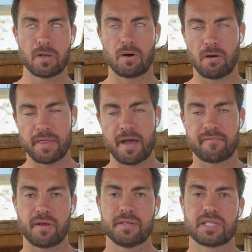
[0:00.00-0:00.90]
on that
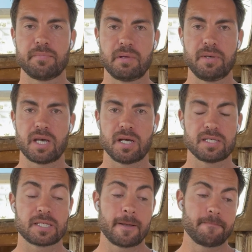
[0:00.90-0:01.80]
front, simply
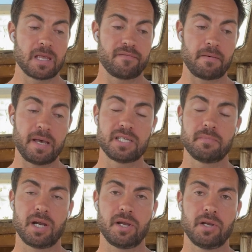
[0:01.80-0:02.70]
because if I pay
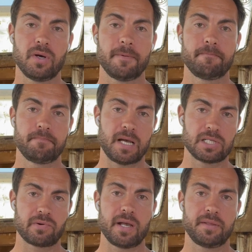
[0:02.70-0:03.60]
somebody to do it,
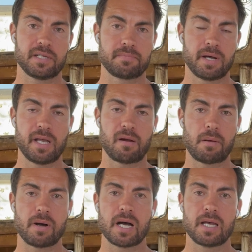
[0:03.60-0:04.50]
that's great, that's money out of my
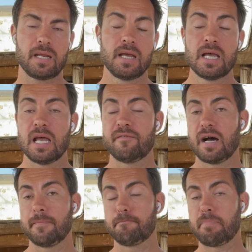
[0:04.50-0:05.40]
pocket. If
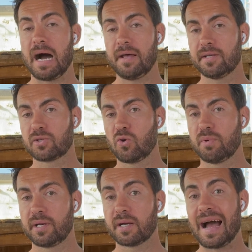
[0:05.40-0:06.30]
I buy the
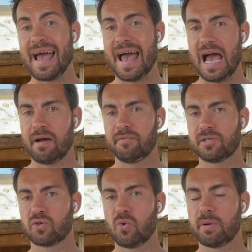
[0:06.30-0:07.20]
scuba gear, I have the
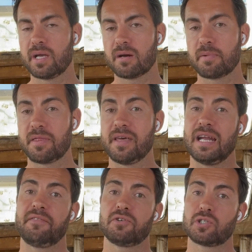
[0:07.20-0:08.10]
scuba gear, but then
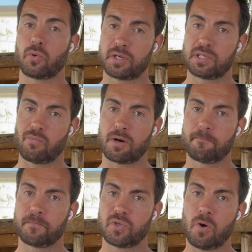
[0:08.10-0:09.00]
I have to store it somewhere.
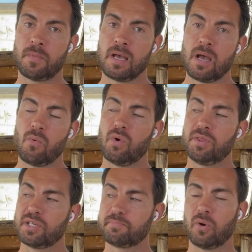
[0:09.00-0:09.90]
So when
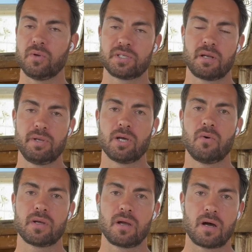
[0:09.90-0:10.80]
this boat is going to be
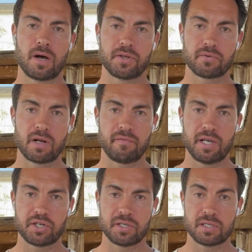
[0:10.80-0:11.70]
going under
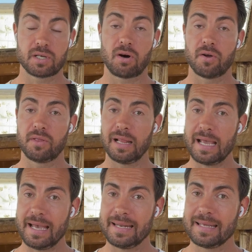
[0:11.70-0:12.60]
renovations on
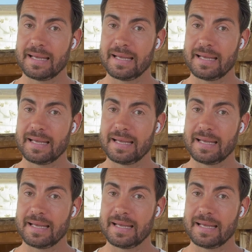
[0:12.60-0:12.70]
land,